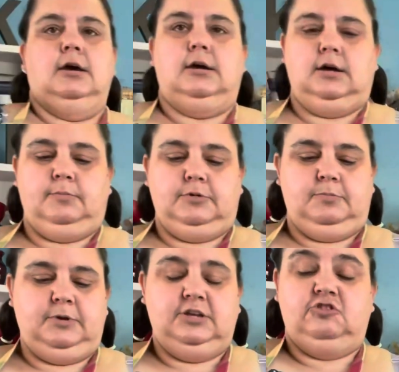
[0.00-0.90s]
a couple
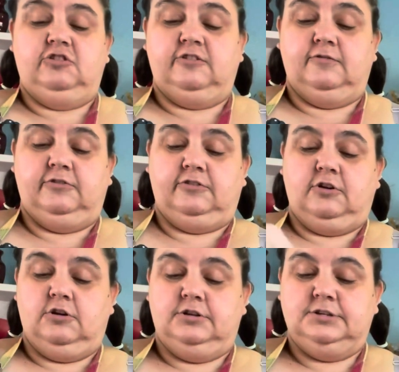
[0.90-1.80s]
of pinches of
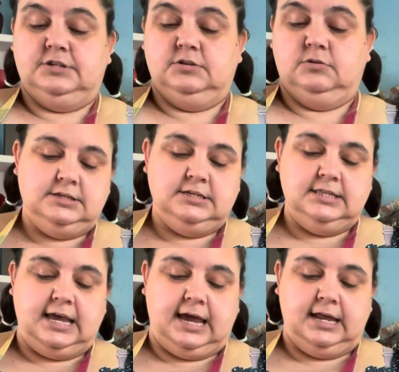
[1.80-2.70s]
salt. To
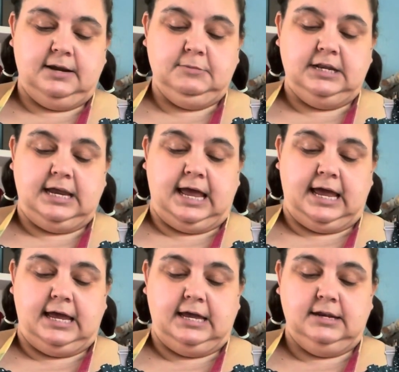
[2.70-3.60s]
that, I'm gonna
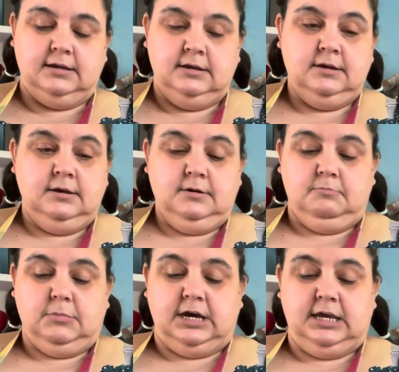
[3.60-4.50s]
add
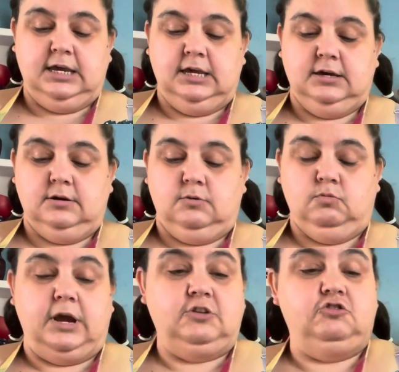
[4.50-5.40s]
my
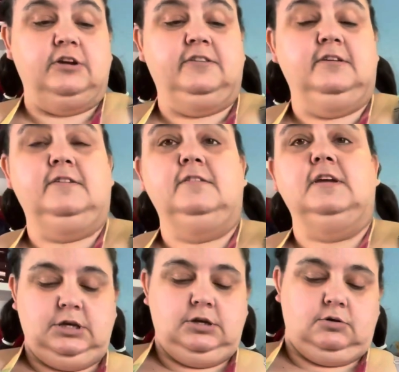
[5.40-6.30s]
ranch dressing
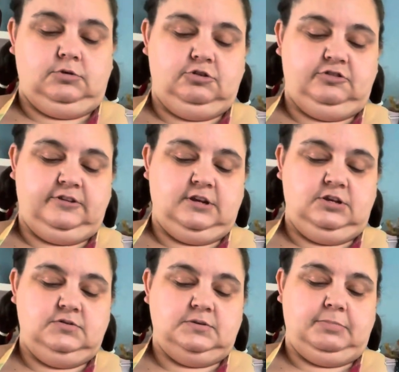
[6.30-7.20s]
seasoning. You know, you're just gonna
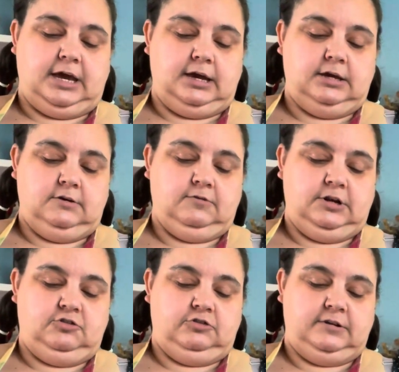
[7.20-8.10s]
use a packet of
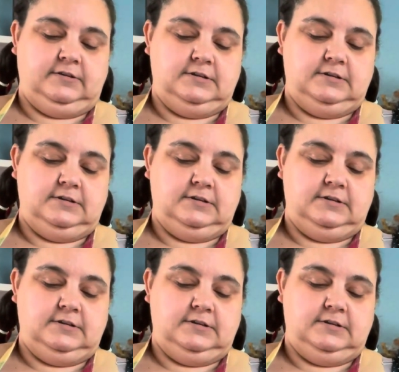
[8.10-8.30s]
ranch dressing